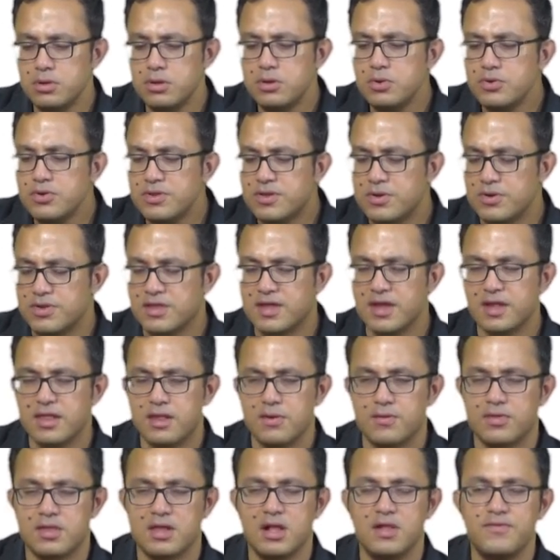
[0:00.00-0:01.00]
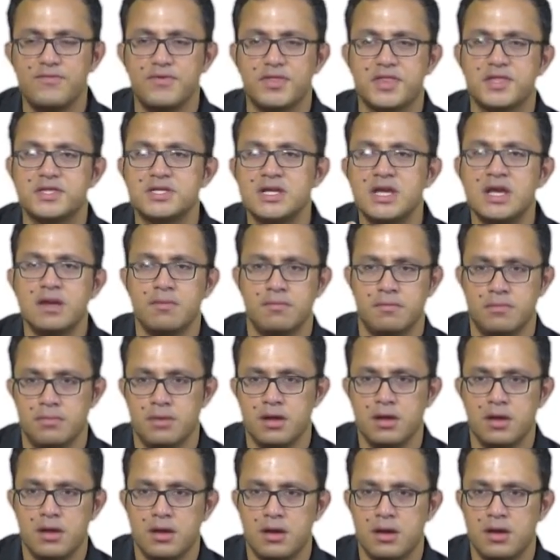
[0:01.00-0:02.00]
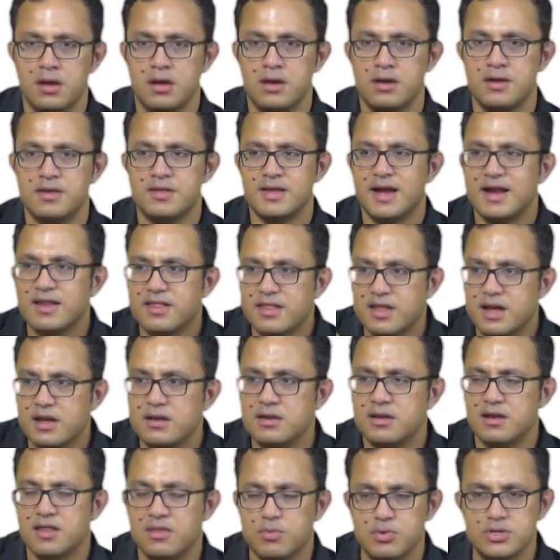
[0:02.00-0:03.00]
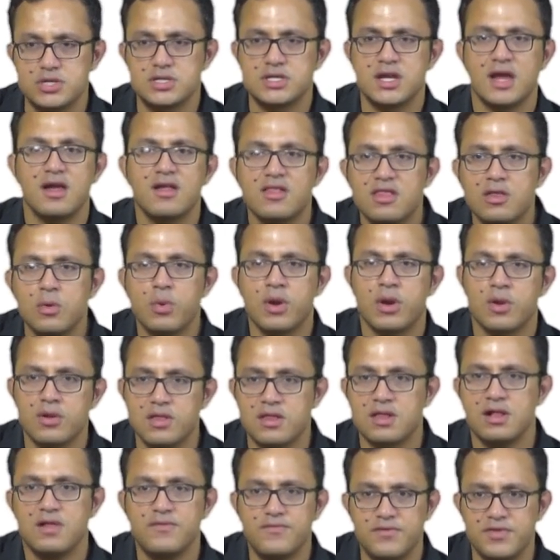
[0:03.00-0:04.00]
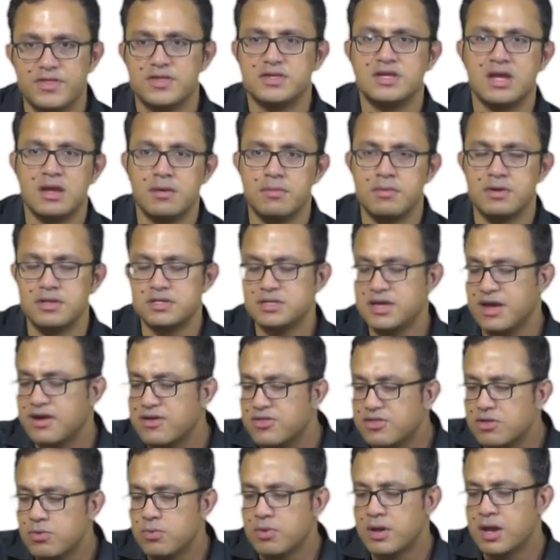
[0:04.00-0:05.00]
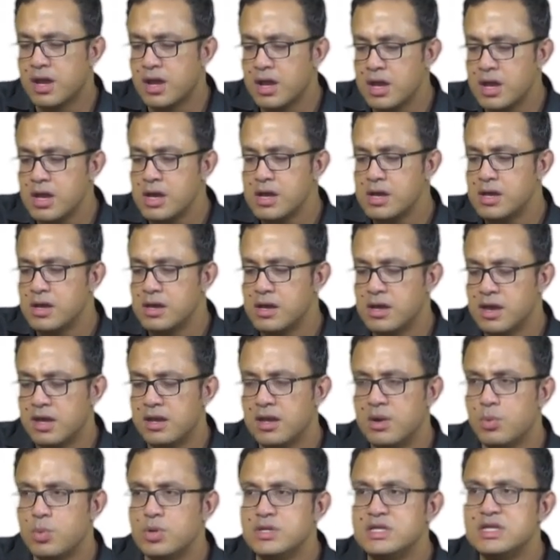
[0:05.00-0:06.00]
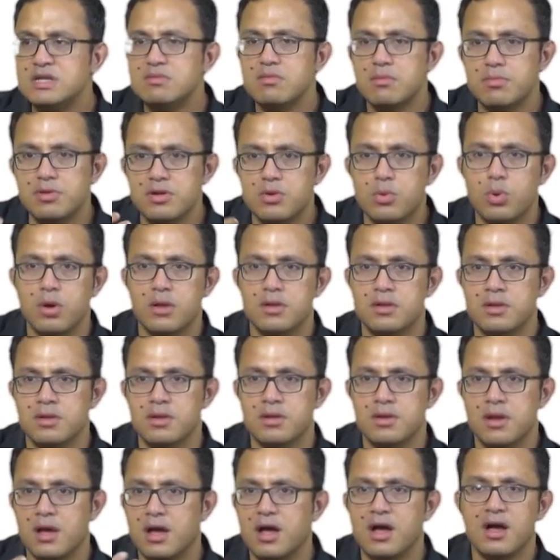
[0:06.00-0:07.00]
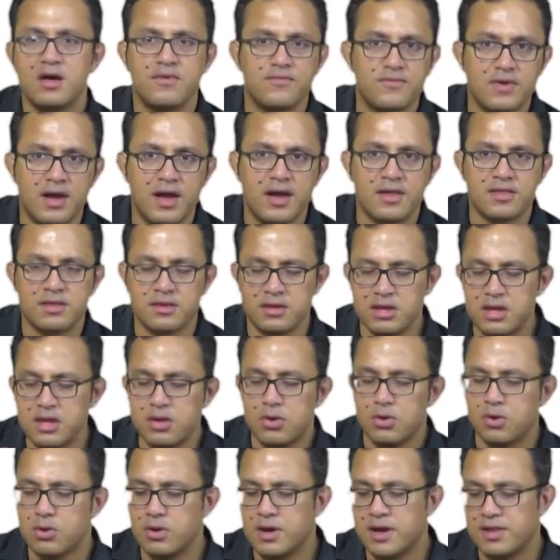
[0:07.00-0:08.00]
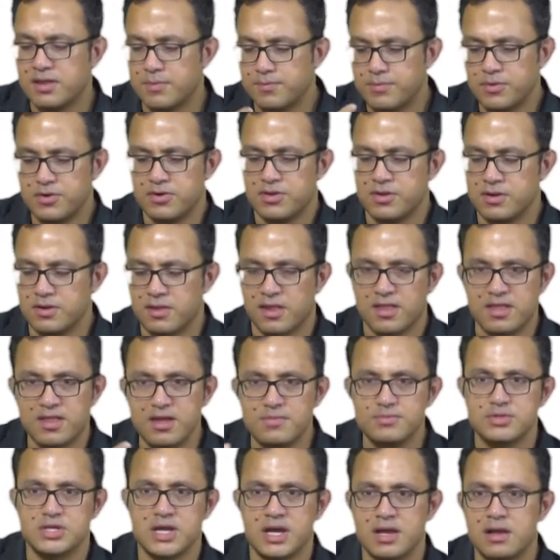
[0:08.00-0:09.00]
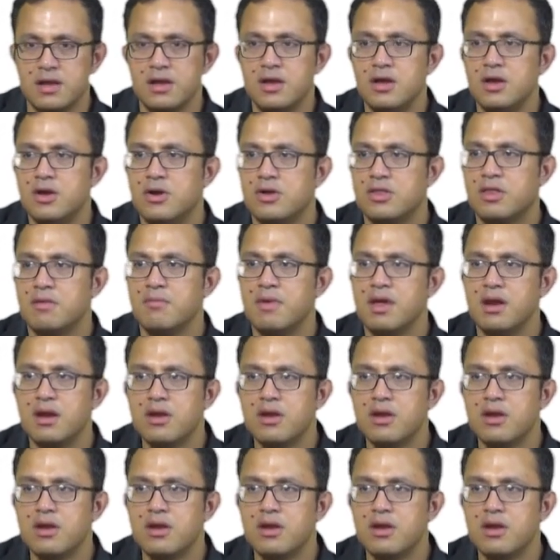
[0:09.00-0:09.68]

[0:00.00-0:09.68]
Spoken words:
You lose your sense of self-esteem. It's that sadness which takes away your self-esteem. It takes away an irredeemable quality that you have as an ego, as a person, as a subject.